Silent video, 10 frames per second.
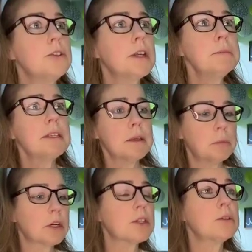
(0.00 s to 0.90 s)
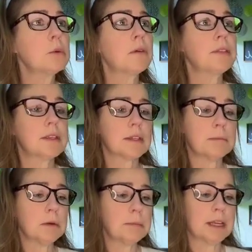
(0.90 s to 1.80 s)
Could you give me some work to do over the
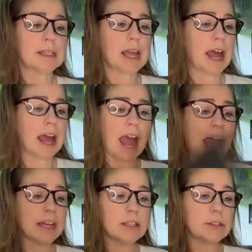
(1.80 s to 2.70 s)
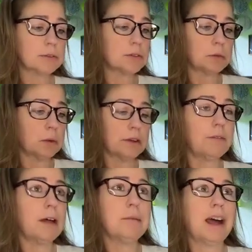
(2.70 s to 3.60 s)
summer? Because I, I just don't want to
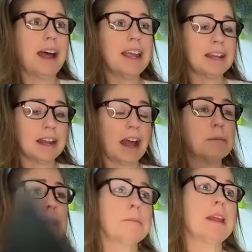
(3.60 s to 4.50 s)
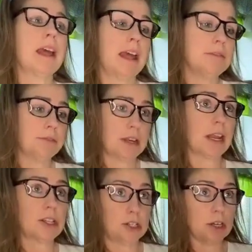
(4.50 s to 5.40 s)
fall behind and I want to be ahead for
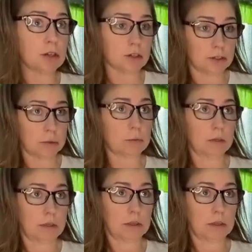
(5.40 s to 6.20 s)
next year. So,